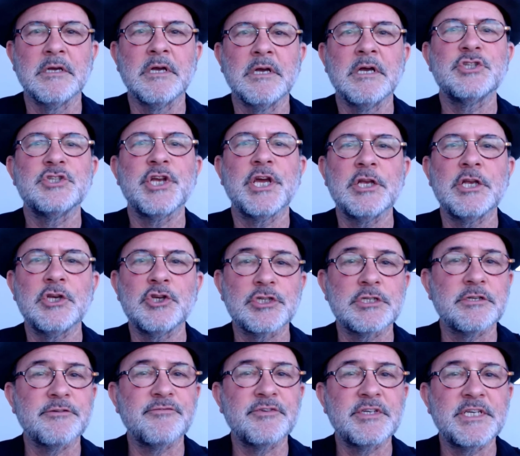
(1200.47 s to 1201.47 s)
changes
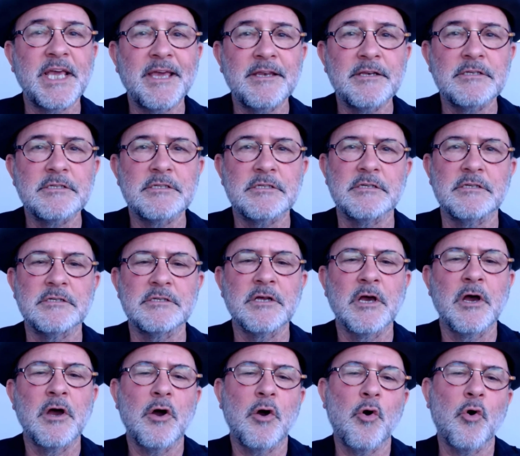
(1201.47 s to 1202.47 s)
of tenses,
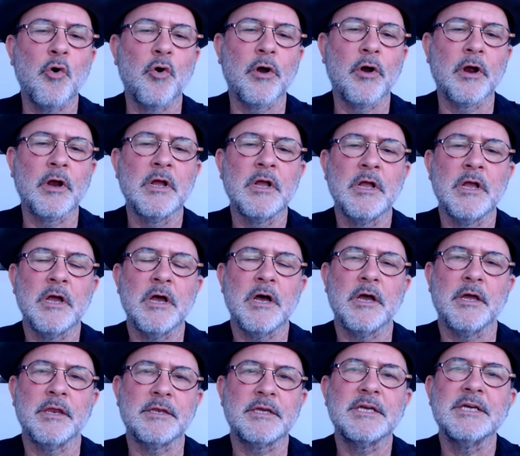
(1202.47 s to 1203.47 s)
or
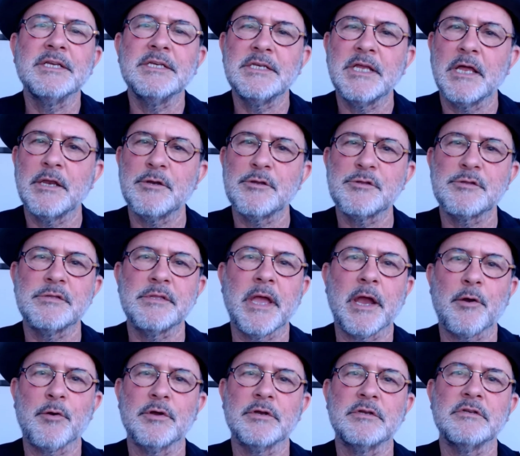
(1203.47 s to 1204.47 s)
in condensed
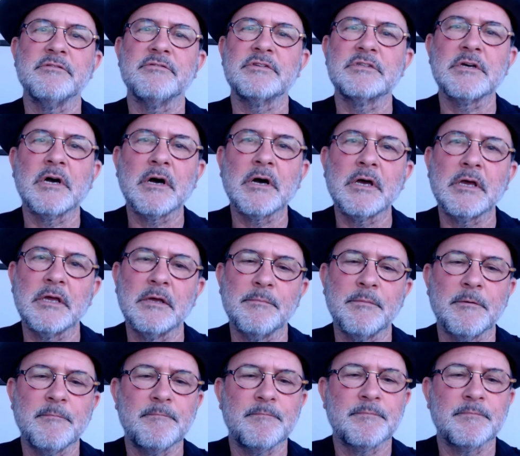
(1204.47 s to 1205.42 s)
narrative time.